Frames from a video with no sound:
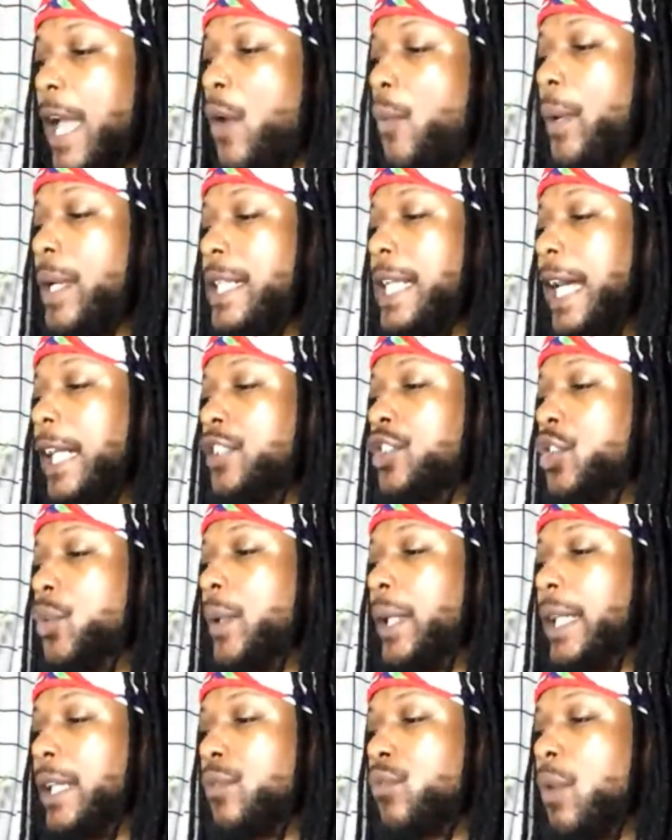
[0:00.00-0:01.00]
and we're not
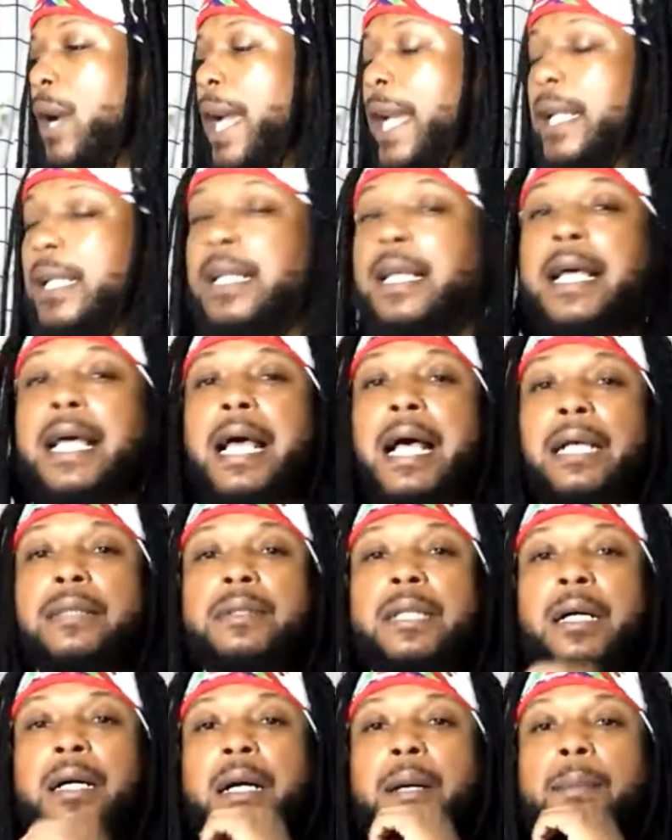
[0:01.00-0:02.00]
doing it right.
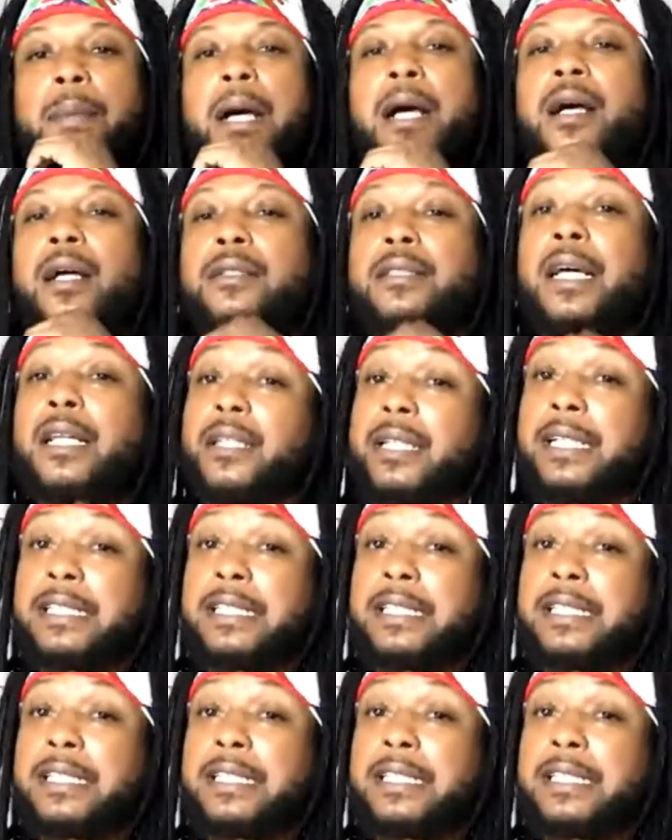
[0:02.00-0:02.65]
Another